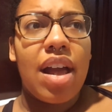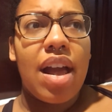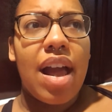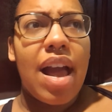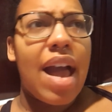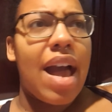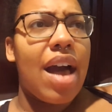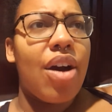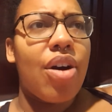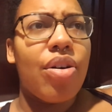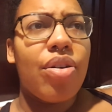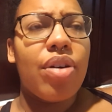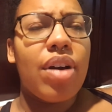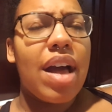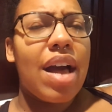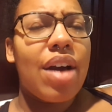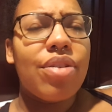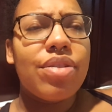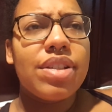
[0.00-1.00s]
How
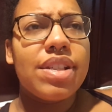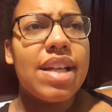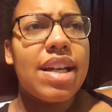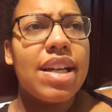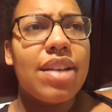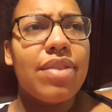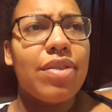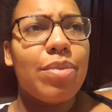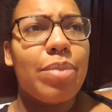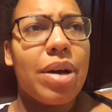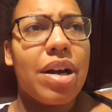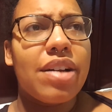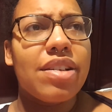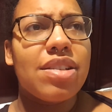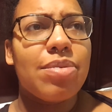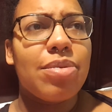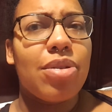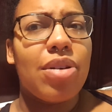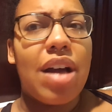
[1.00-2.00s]
is that even
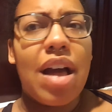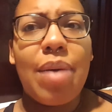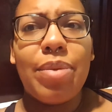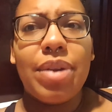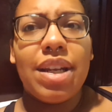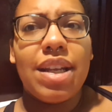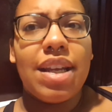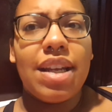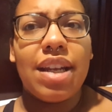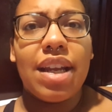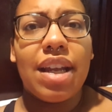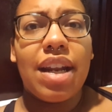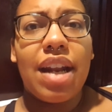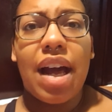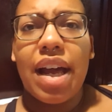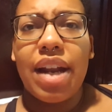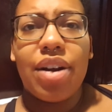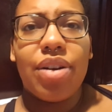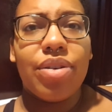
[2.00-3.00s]
possible? I'm an idiot.
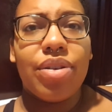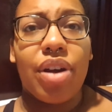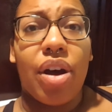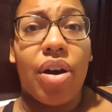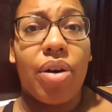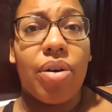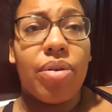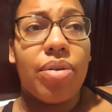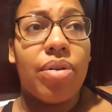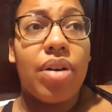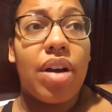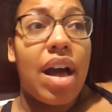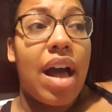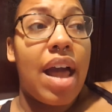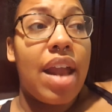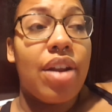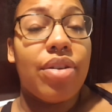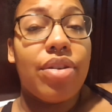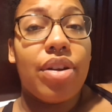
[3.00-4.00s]
I don't know
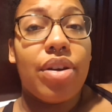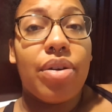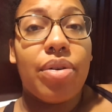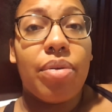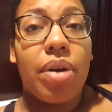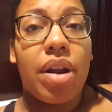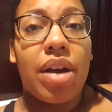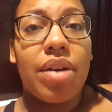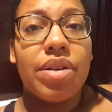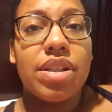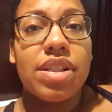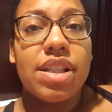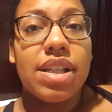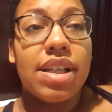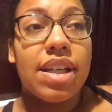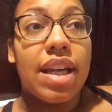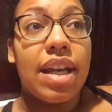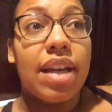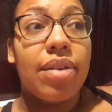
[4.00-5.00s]
what I was
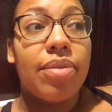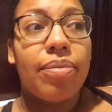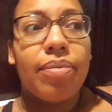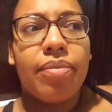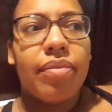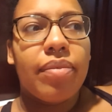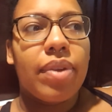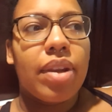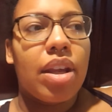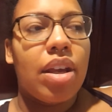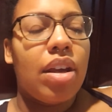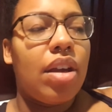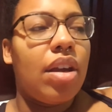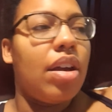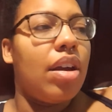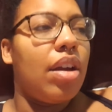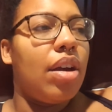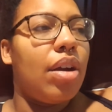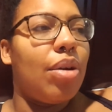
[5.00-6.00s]
thinking.
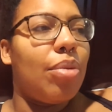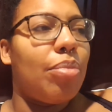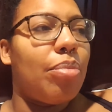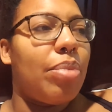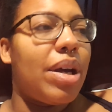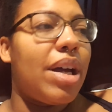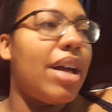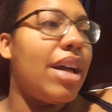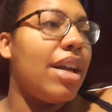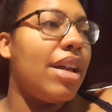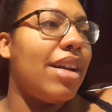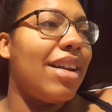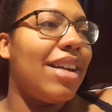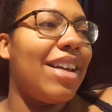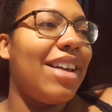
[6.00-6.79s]
But